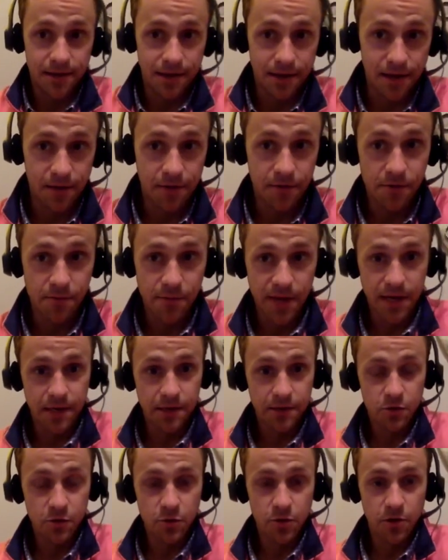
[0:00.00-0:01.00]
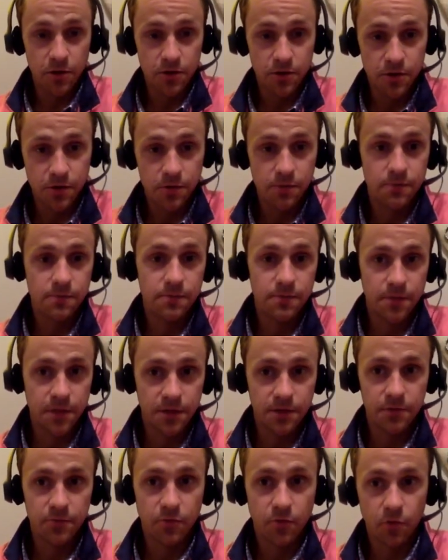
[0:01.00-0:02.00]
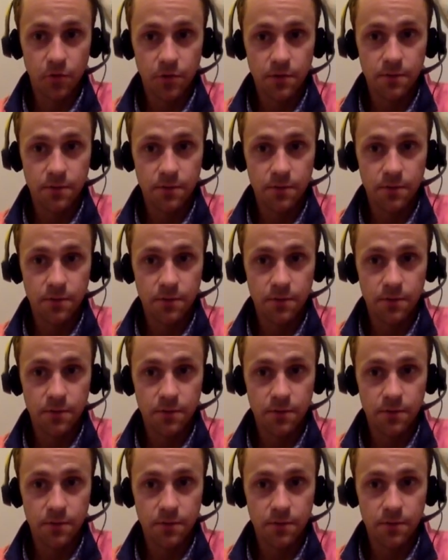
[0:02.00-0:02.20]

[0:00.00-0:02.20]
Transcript: care of your mind and spirit too. And that's important.